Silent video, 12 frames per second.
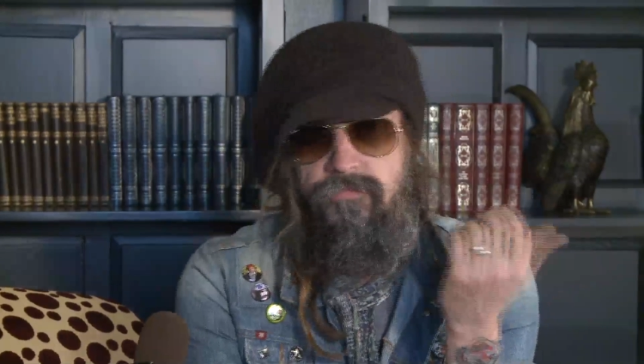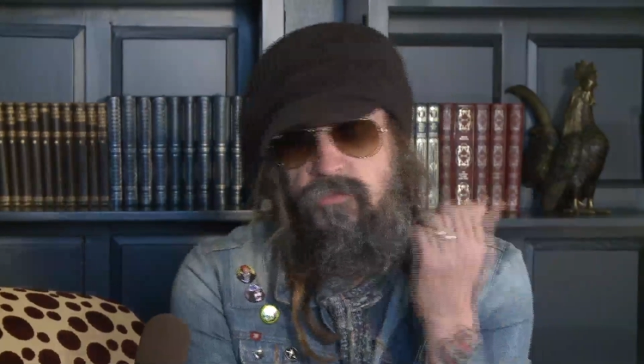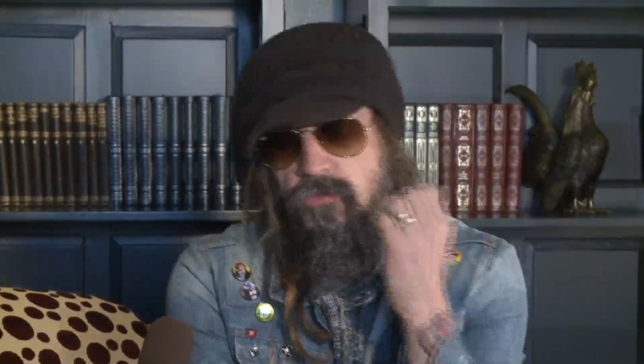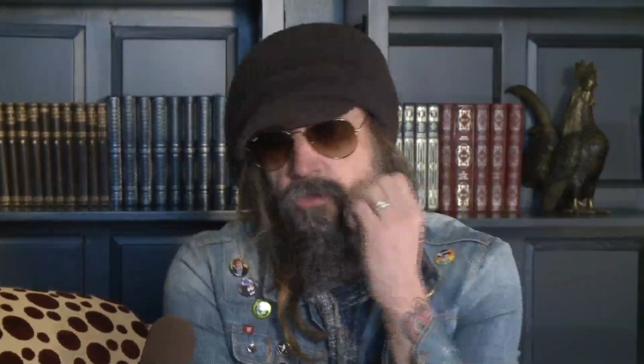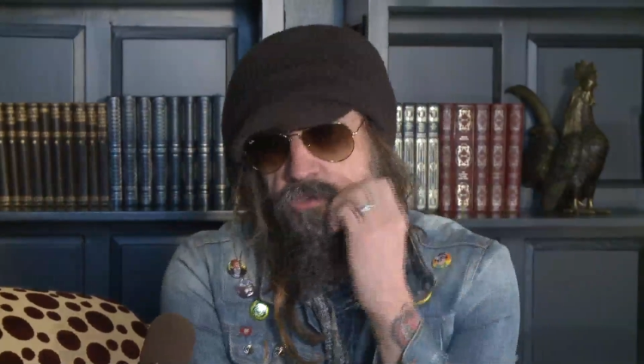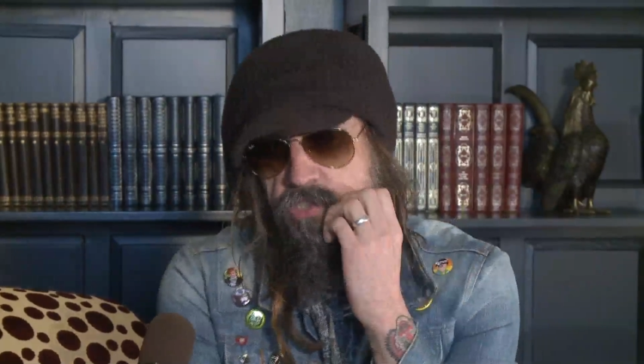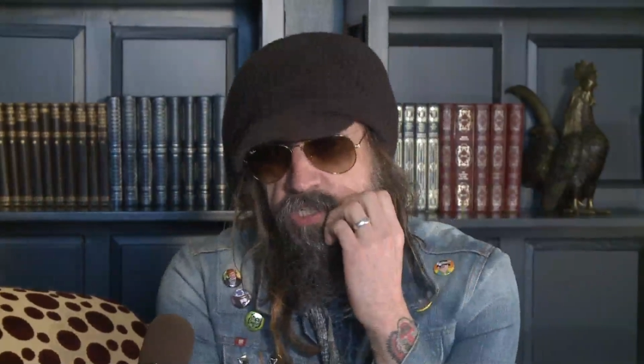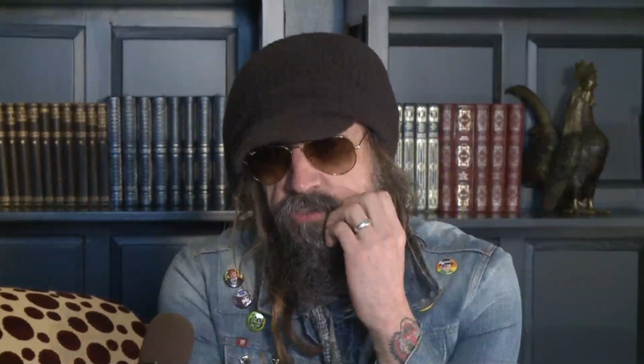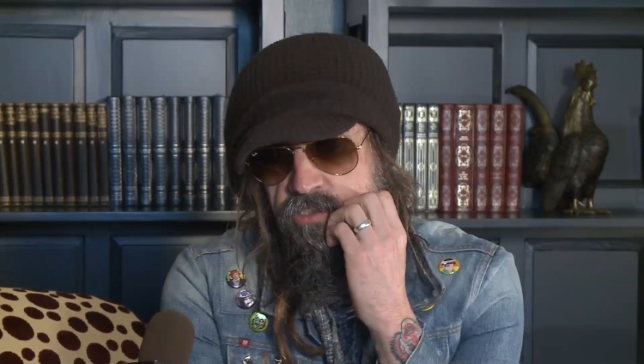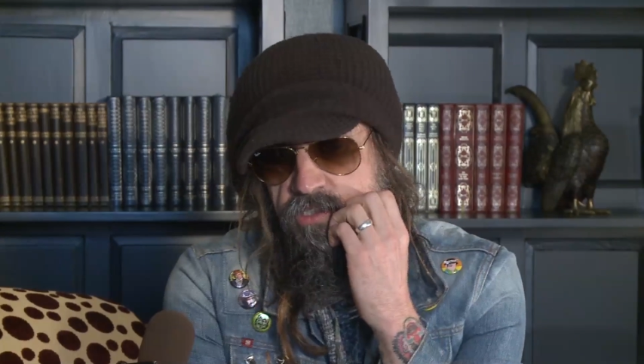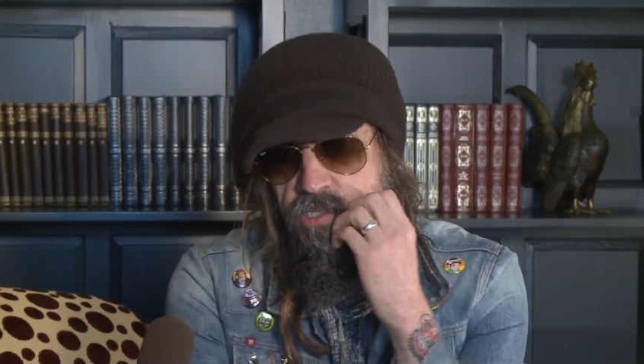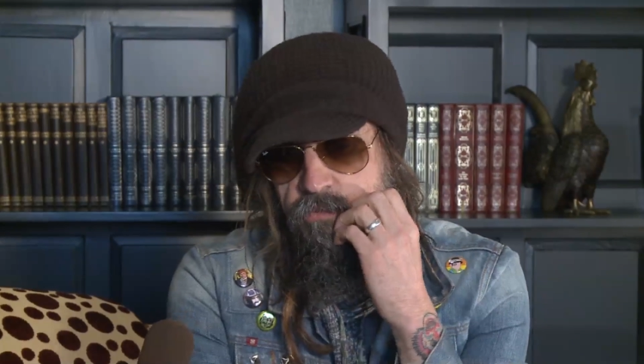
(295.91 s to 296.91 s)

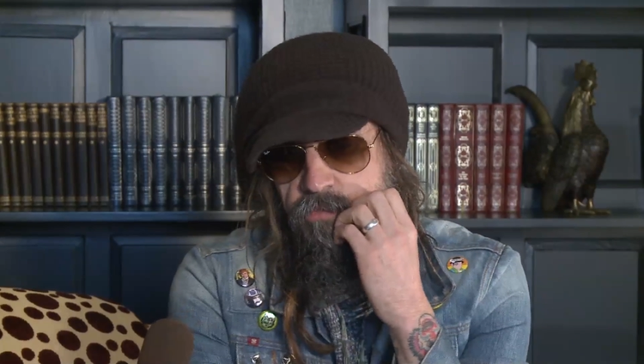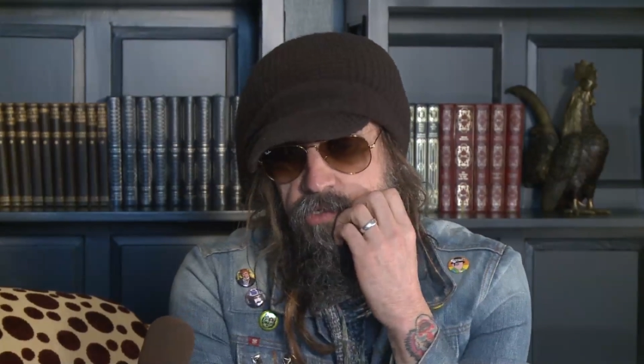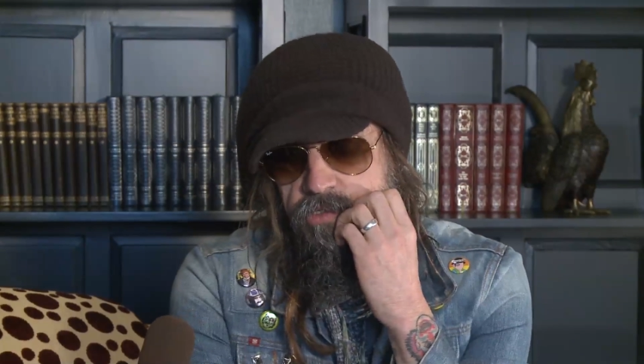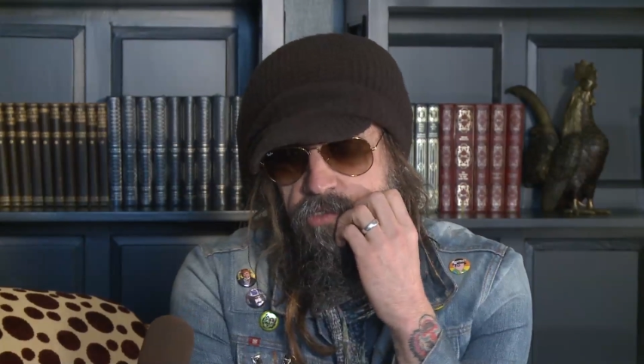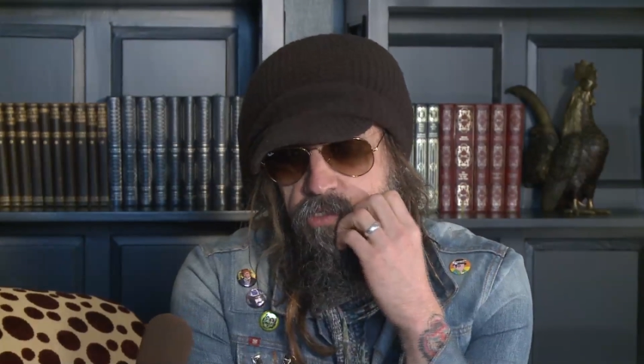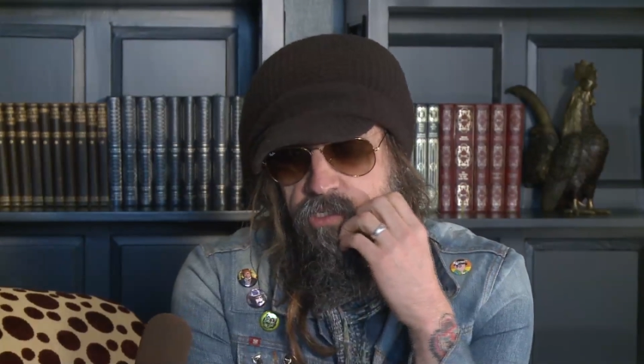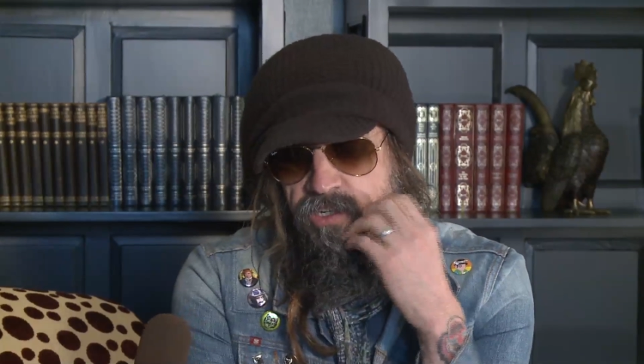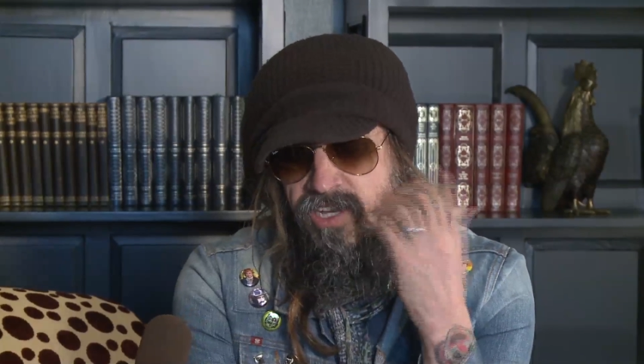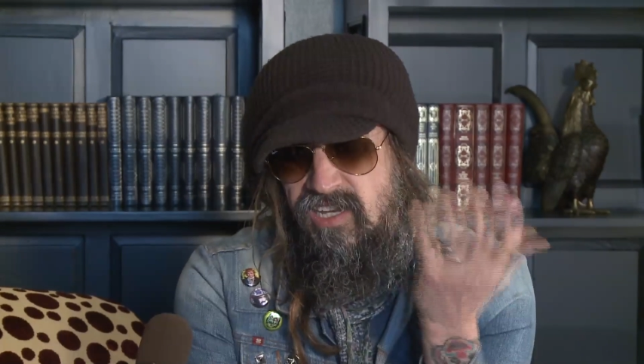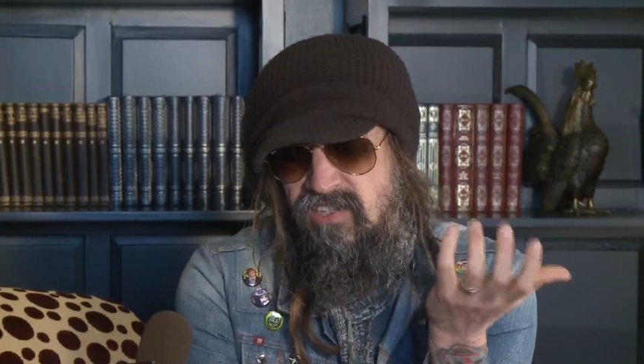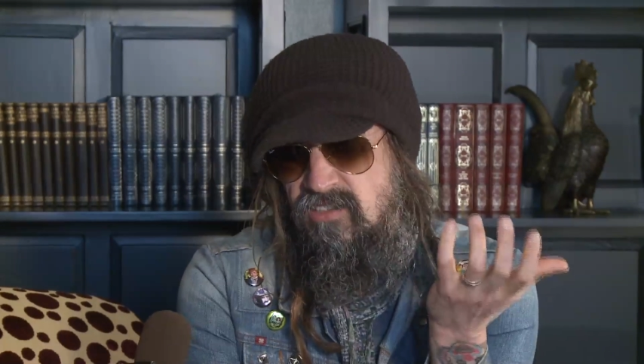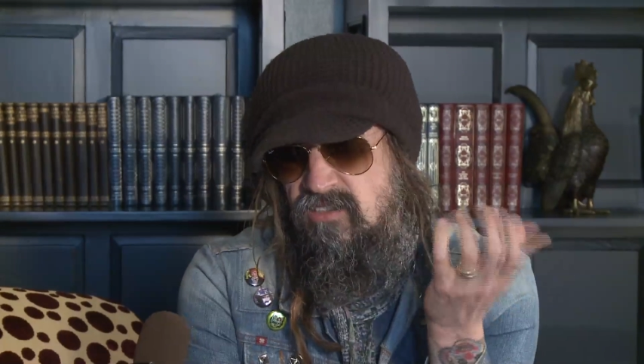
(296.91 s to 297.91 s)
Scorsese. I
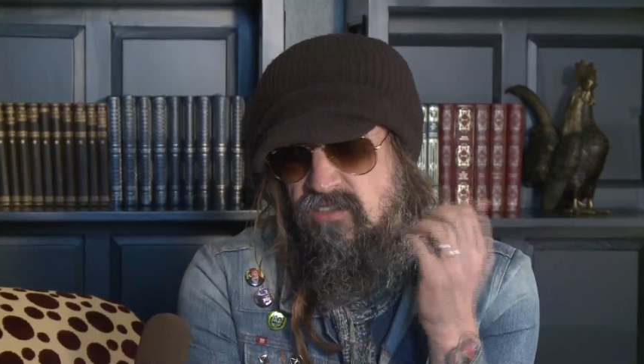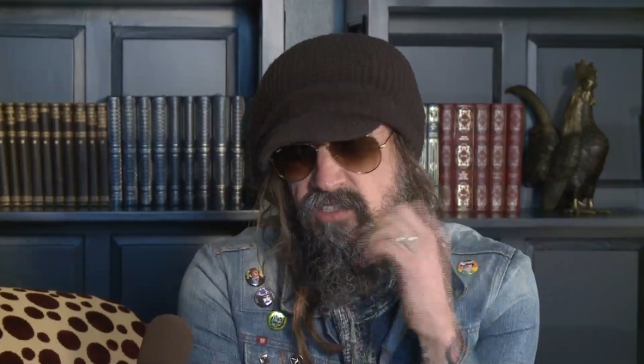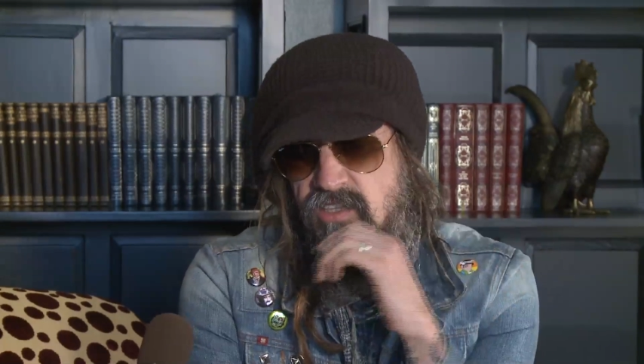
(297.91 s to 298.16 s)
guess it's just